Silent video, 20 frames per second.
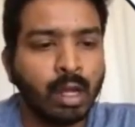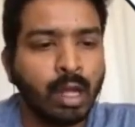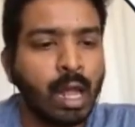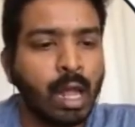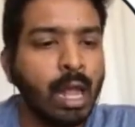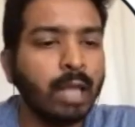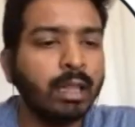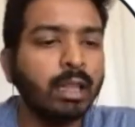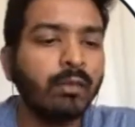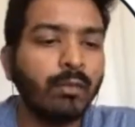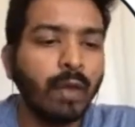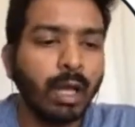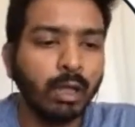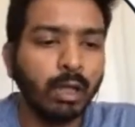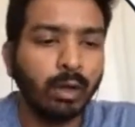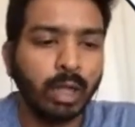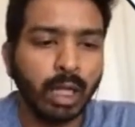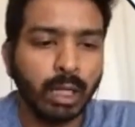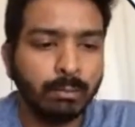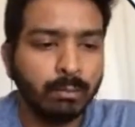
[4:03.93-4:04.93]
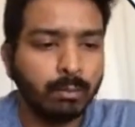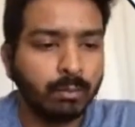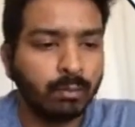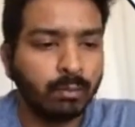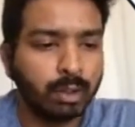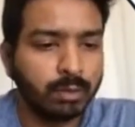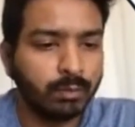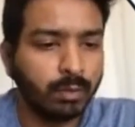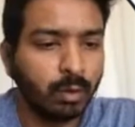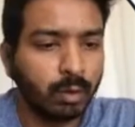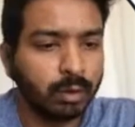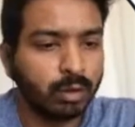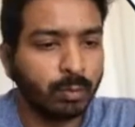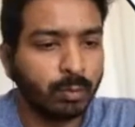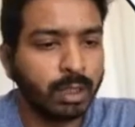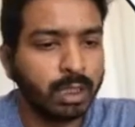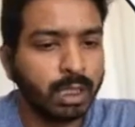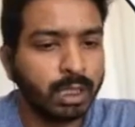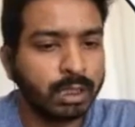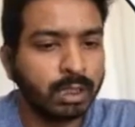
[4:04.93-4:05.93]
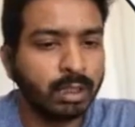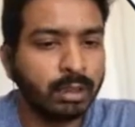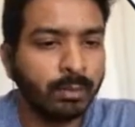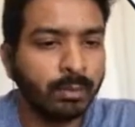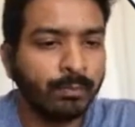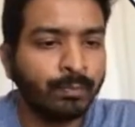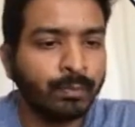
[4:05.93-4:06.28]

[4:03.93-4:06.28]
and the value type, which will also be JSON.